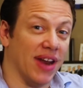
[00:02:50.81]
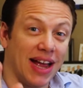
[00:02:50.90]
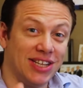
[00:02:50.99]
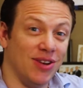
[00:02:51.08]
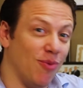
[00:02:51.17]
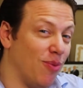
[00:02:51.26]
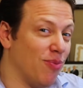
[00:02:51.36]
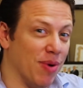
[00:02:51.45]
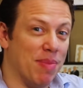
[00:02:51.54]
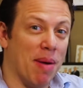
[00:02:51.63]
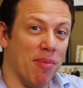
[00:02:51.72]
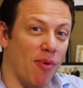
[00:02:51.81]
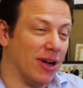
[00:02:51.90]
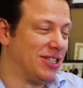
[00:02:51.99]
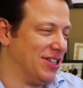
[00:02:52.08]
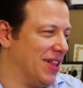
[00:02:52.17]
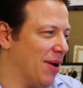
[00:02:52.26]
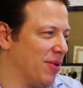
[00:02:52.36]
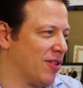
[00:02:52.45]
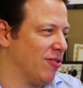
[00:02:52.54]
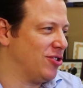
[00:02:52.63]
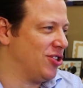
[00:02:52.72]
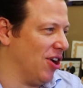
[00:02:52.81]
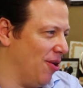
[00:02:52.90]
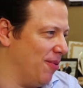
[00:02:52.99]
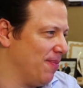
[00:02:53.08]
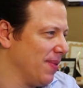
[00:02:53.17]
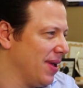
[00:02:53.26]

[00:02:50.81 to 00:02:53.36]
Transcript: I actually remember watching that. It was a good show.